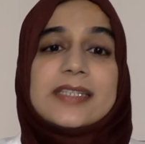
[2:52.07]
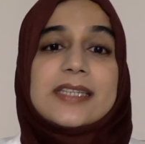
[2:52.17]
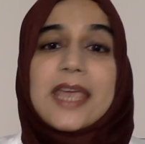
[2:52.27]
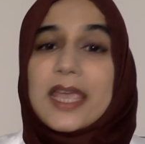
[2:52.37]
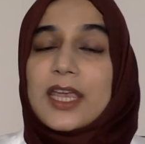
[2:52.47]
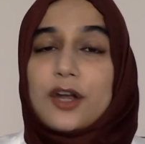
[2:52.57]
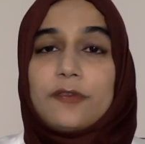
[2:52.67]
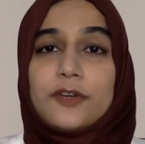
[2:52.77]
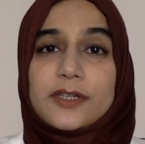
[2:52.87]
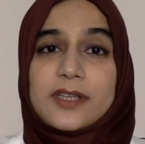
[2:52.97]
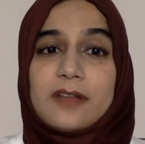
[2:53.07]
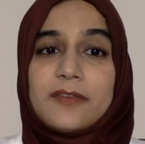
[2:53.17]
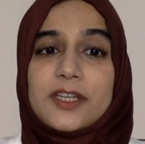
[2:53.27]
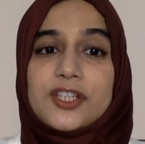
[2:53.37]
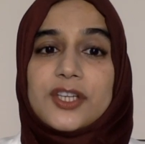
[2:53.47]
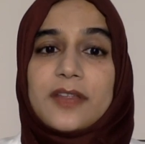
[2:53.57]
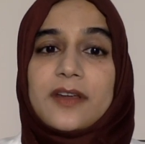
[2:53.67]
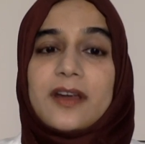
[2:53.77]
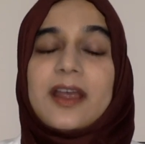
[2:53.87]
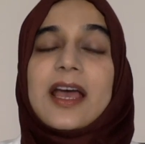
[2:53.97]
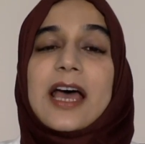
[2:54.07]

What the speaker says: take care of yourself and each other.